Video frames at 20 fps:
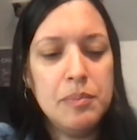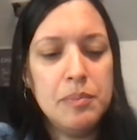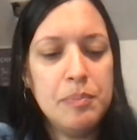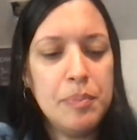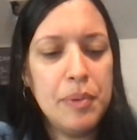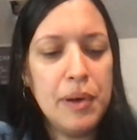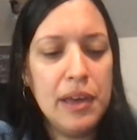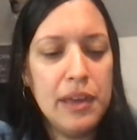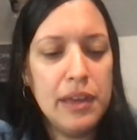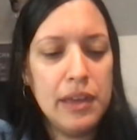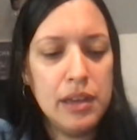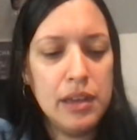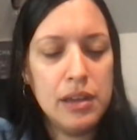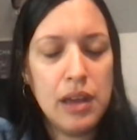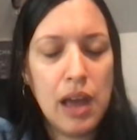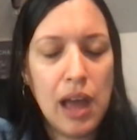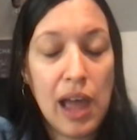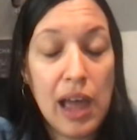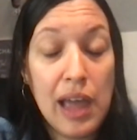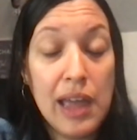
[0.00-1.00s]
But
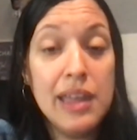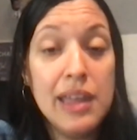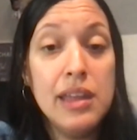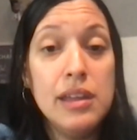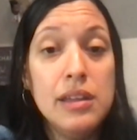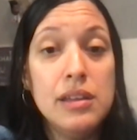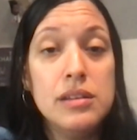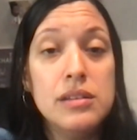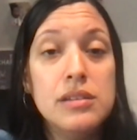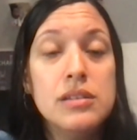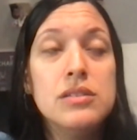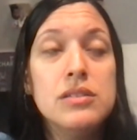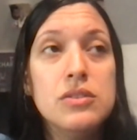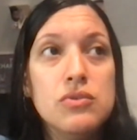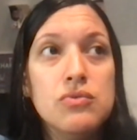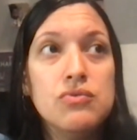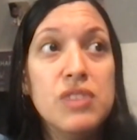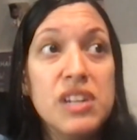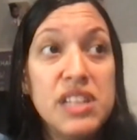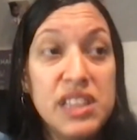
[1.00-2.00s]
I
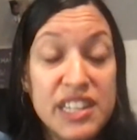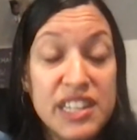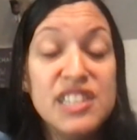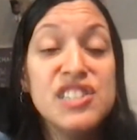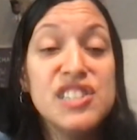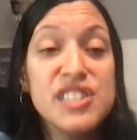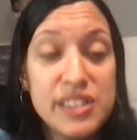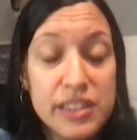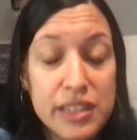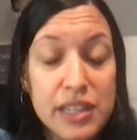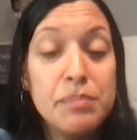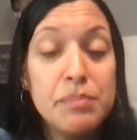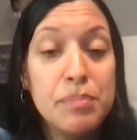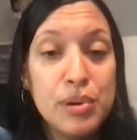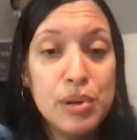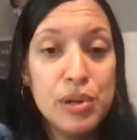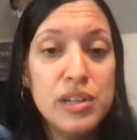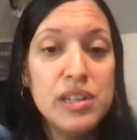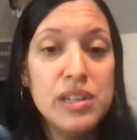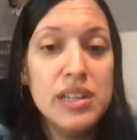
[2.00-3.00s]
religiously
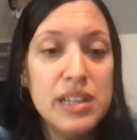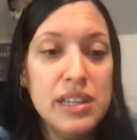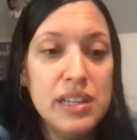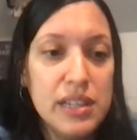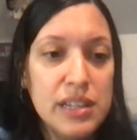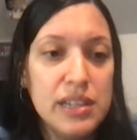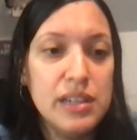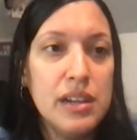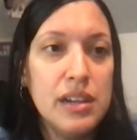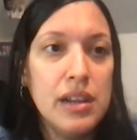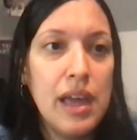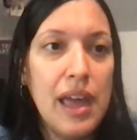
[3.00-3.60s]
put in